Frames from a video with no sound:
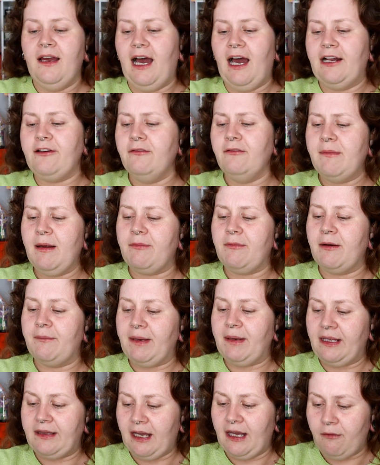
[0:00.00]
I don't remember it
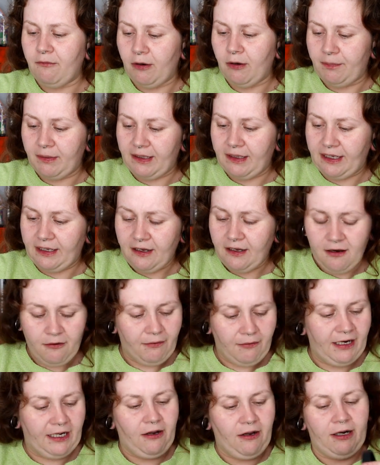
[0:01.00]
being that wobbly
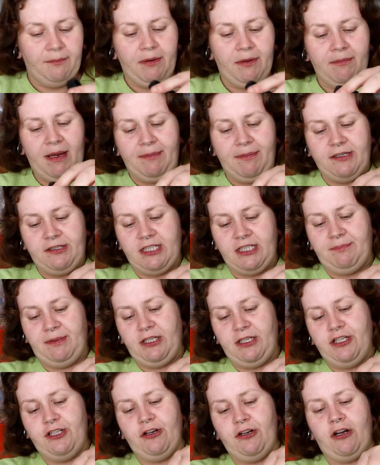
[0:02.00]
when I got it, but maybe it's just
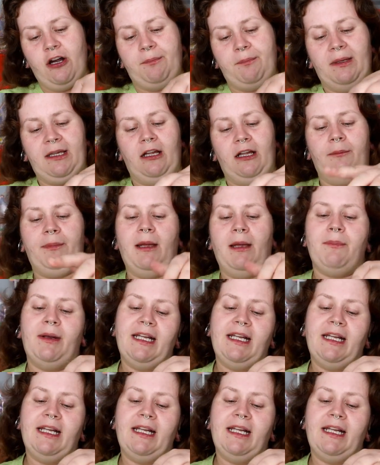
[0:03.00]
been shook up a little bit.